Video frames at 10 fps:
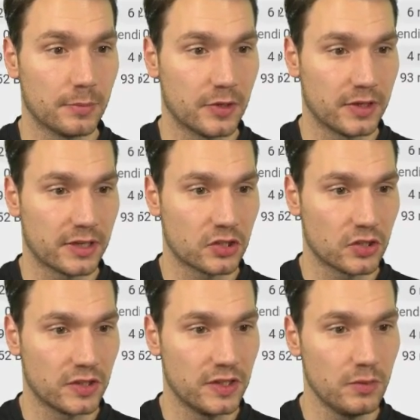
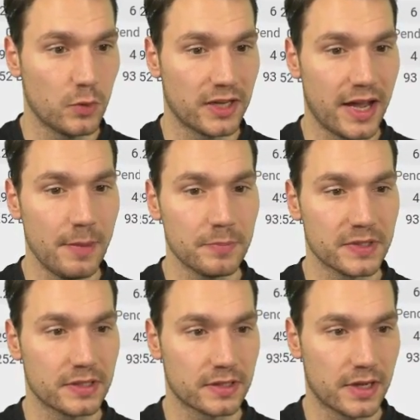connection here, what
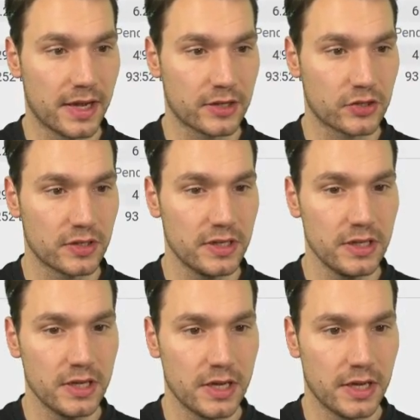happens
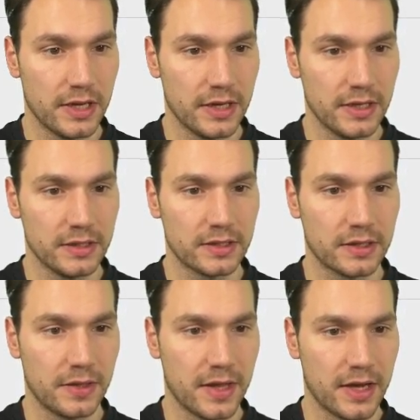actually is
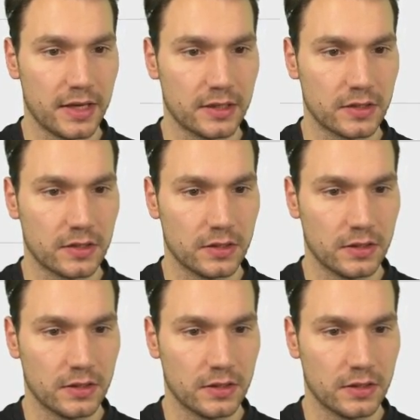that